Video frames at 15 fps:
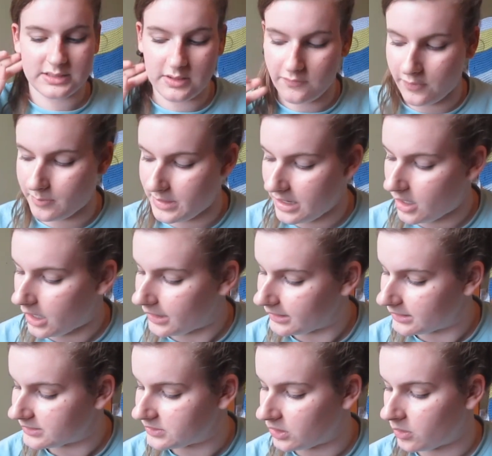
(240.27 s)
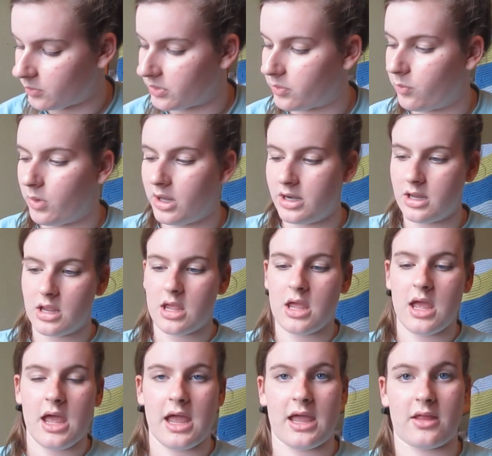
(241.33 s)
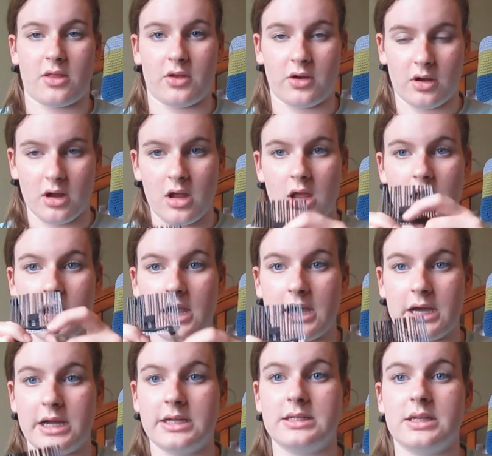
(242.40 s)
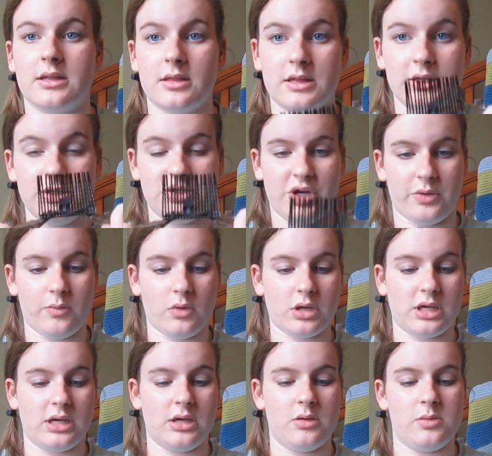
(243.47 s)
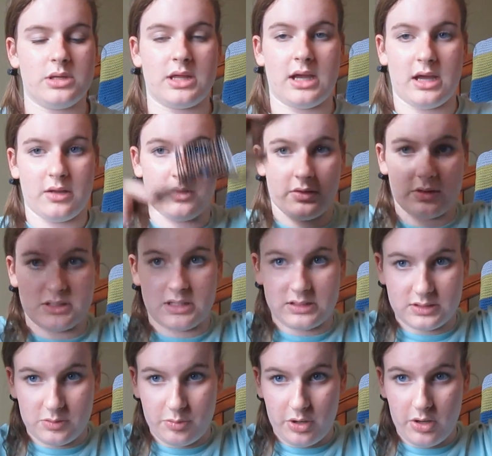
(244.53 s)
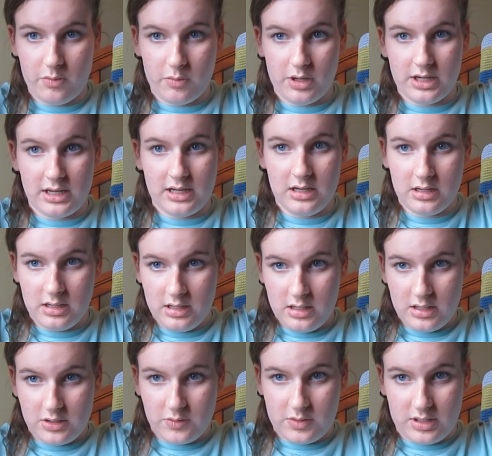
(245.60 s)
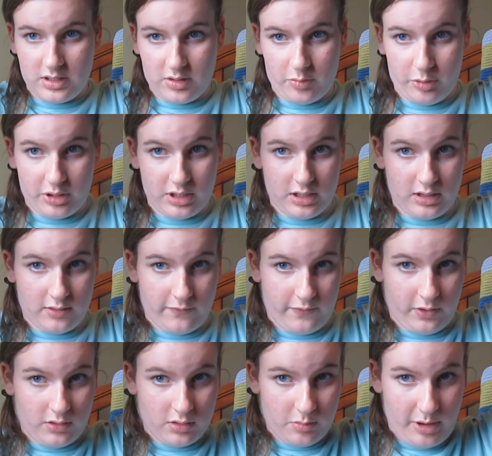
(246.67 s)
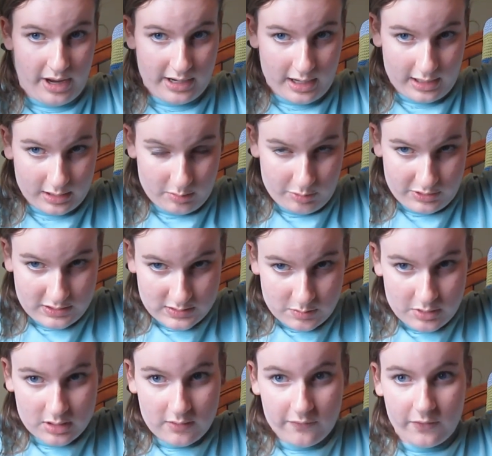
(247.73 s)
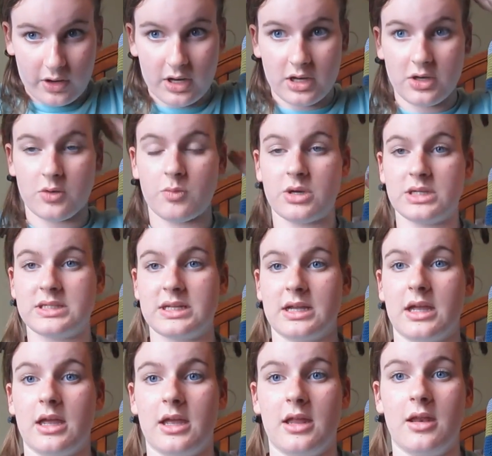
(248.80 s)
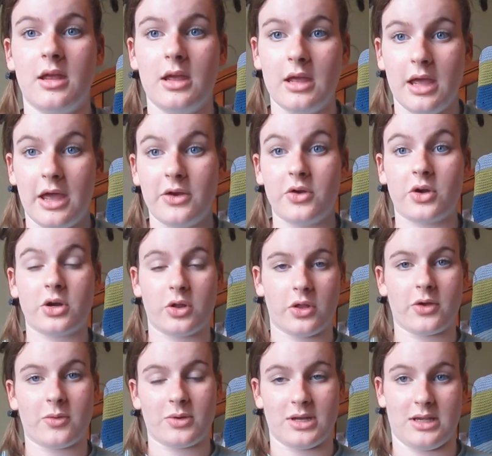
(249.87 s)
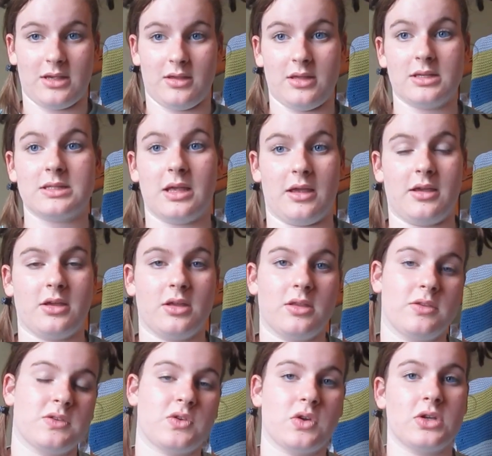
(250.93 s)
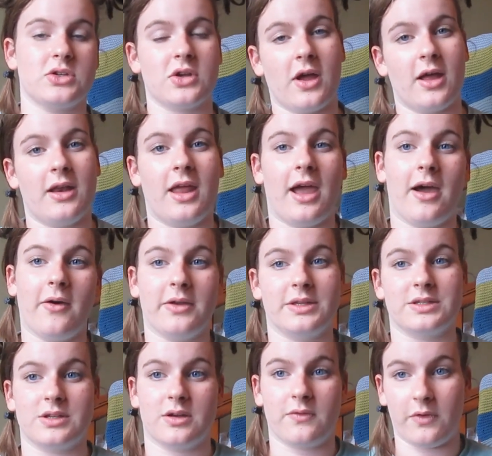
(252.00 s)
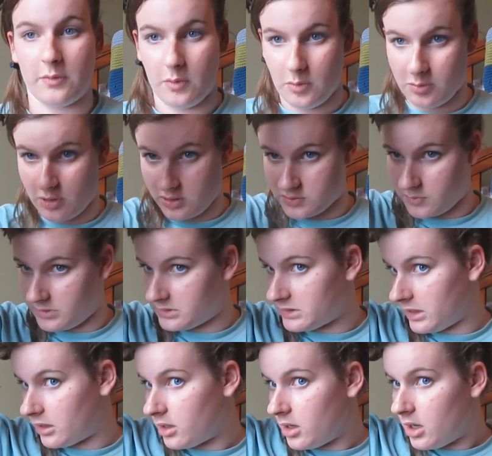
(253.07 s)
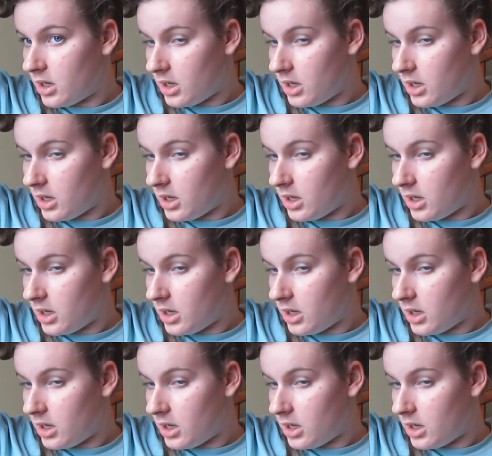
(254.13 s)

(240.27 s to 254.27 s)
so from there, I'm going to start with 1 antler. And the general key with the antlers is you put one in. You can either put it in the front or the back. I'm going to put this one in the front, and you want to stick it in. And you're going to look ridiculous. Like, screenshot now, insert for Woman Crush Wednesday.